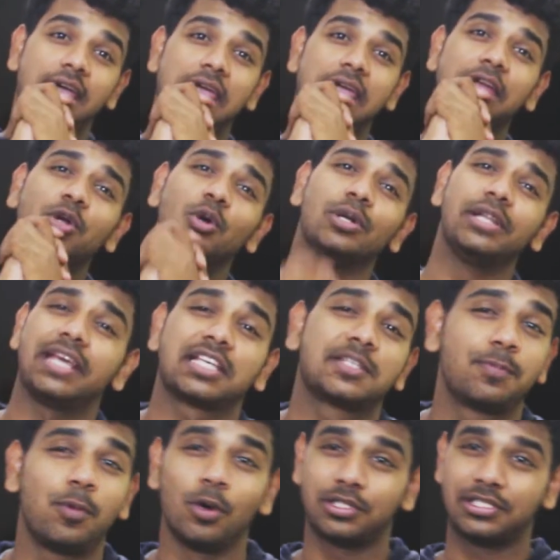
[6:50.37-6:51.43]
it only
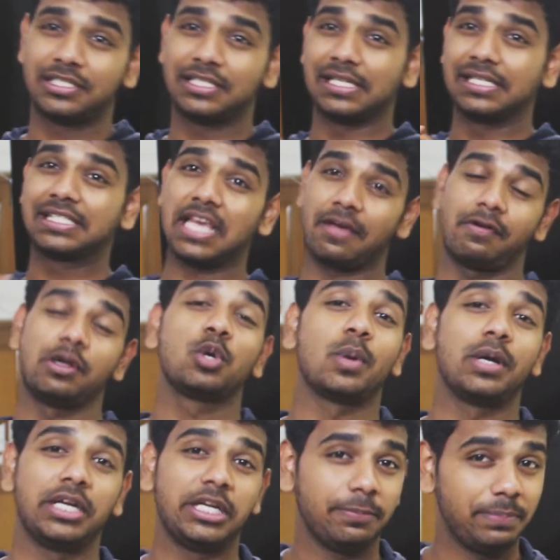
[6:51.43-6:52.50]
exports till
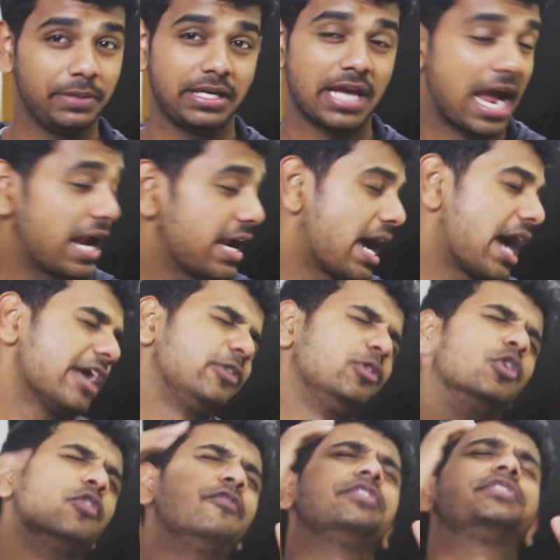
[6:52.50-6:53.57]
720p, and I
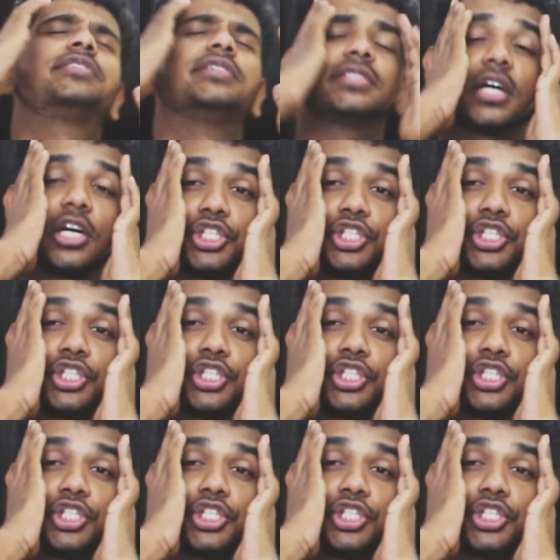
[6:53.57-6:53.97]
know, which is a